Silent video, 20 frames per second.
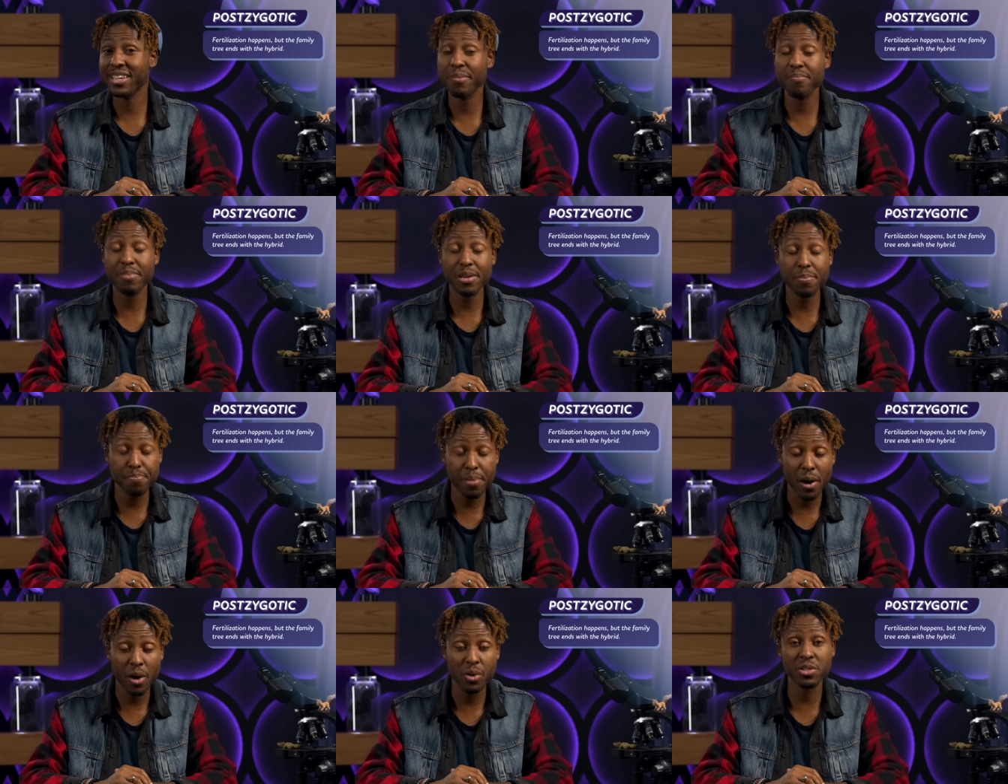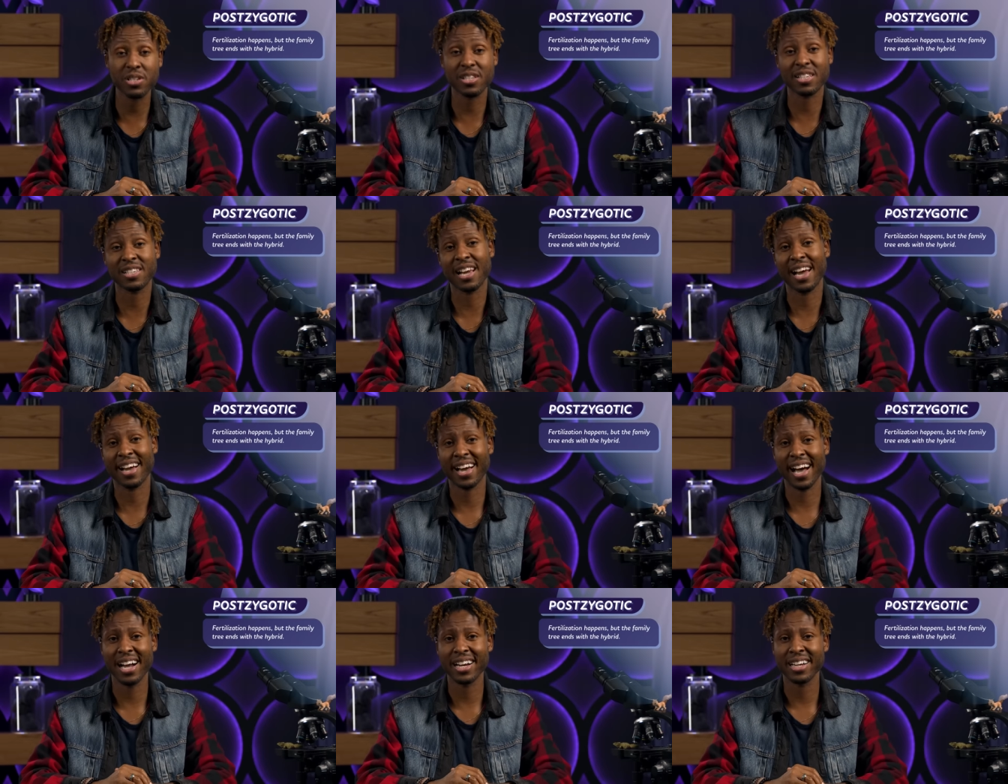can be
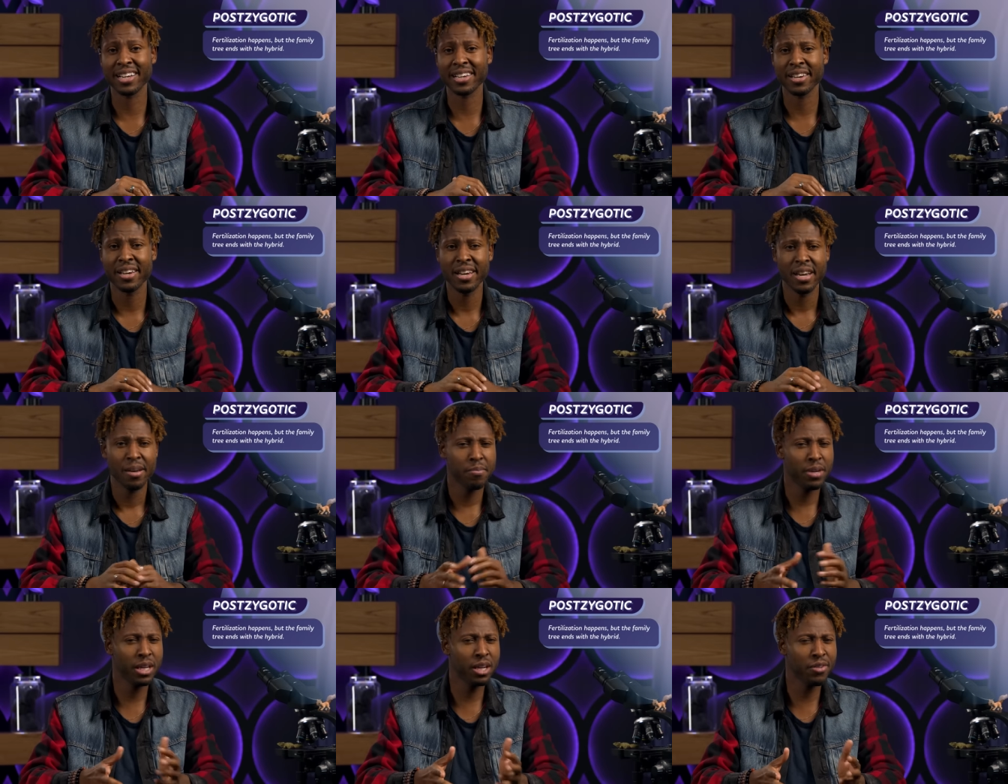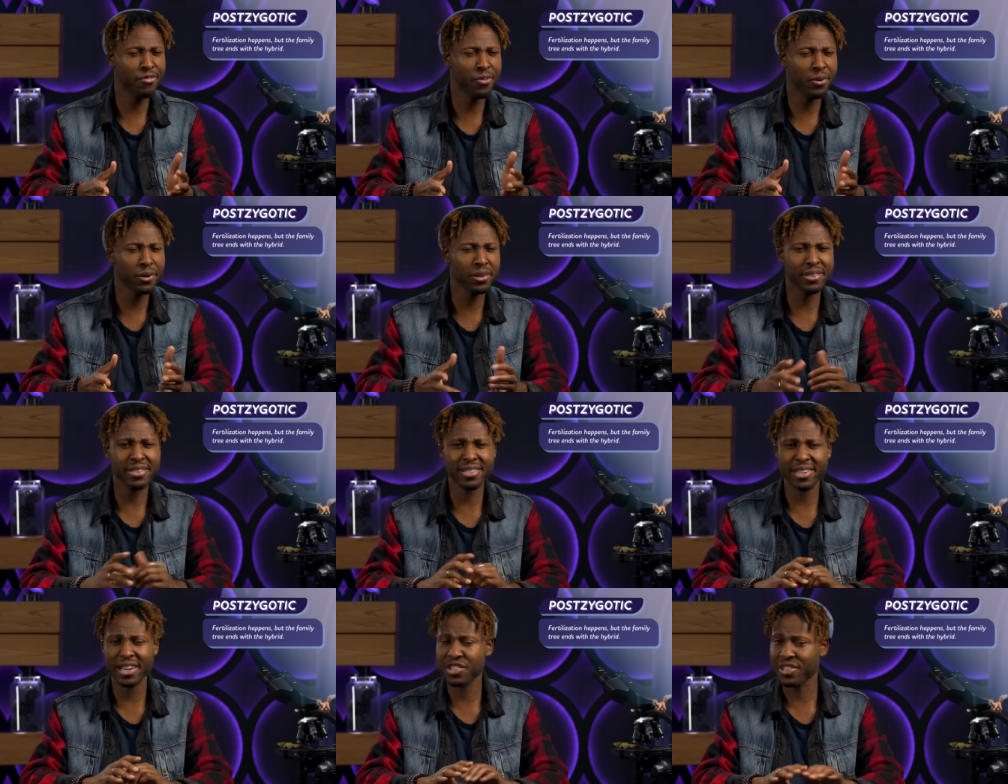postzygotic, meaning
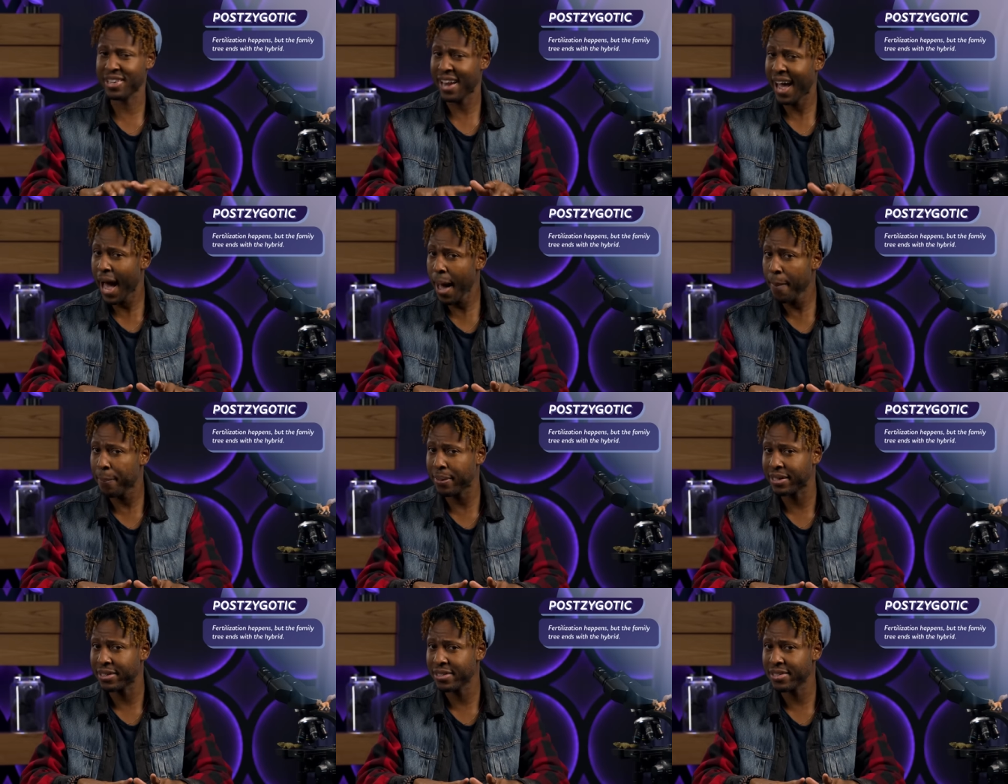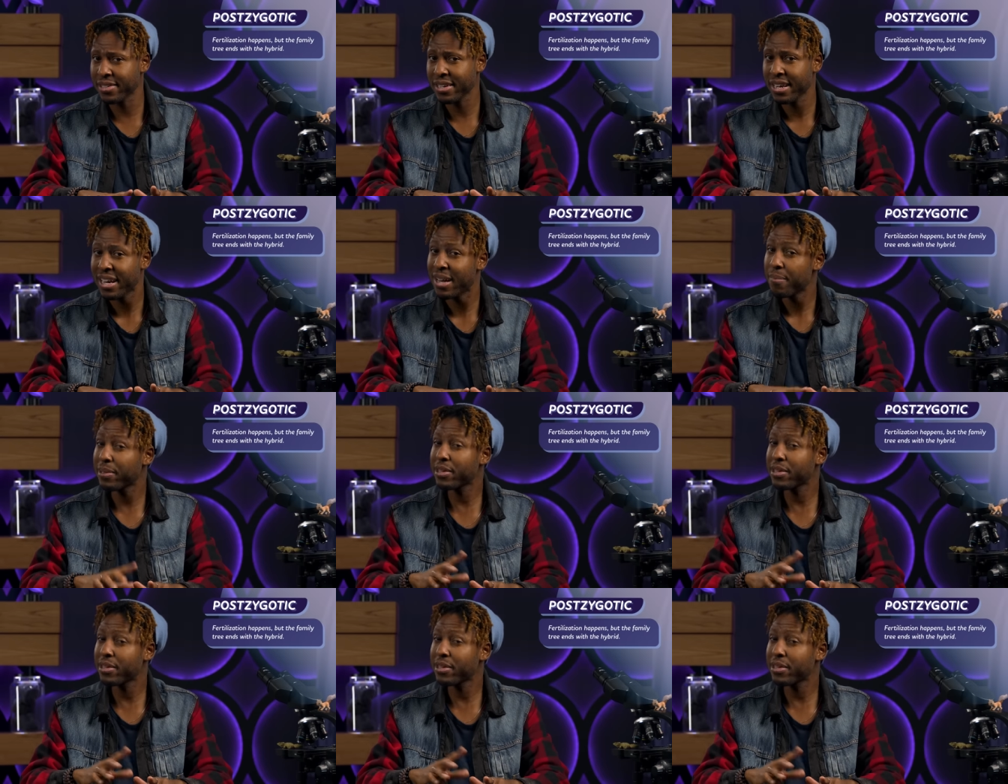fertilization happens,